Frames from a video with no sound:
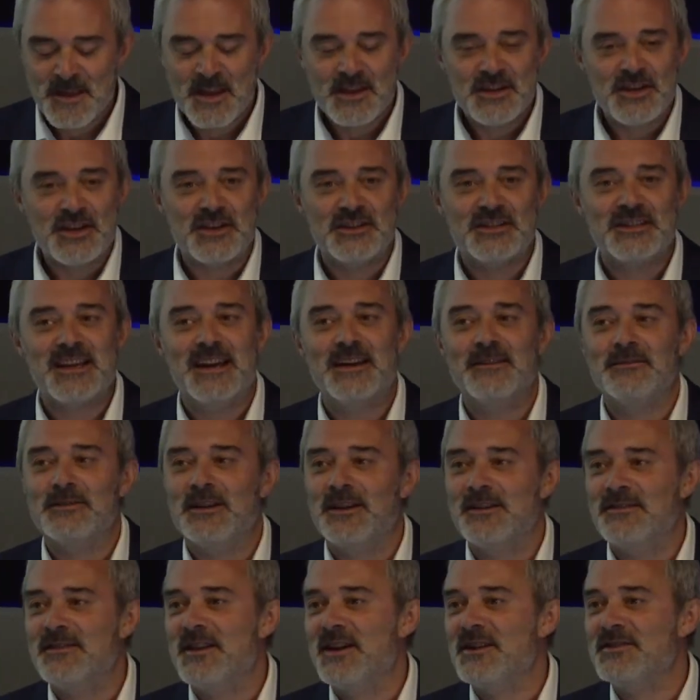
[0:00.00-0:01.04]
You can
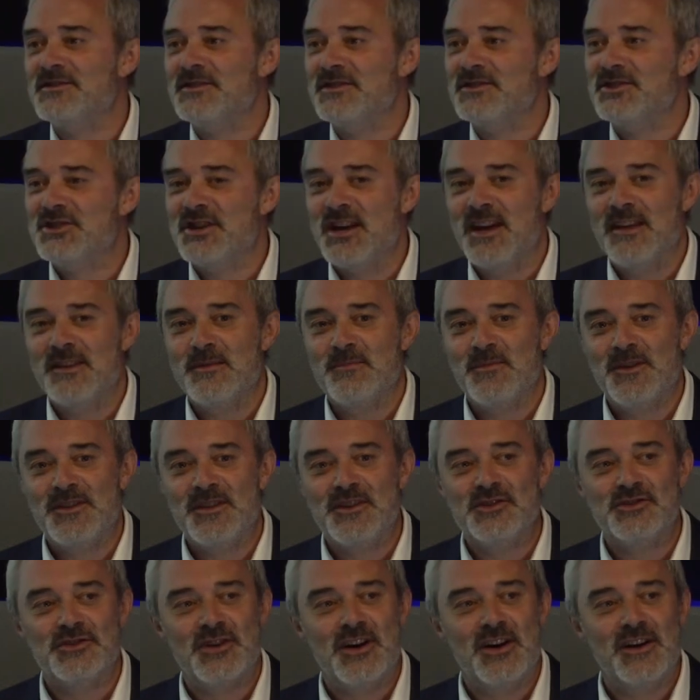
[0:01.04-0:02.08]
download those and share them with your
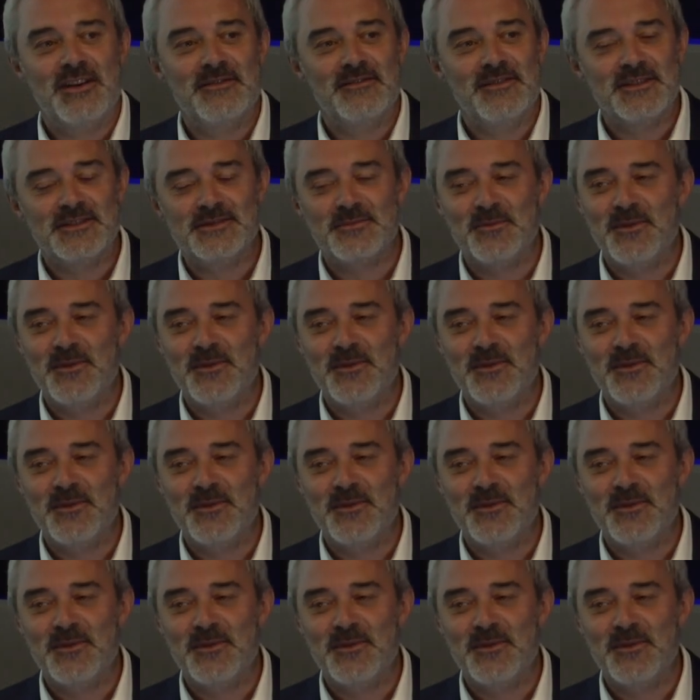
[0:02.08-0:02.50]
drivers.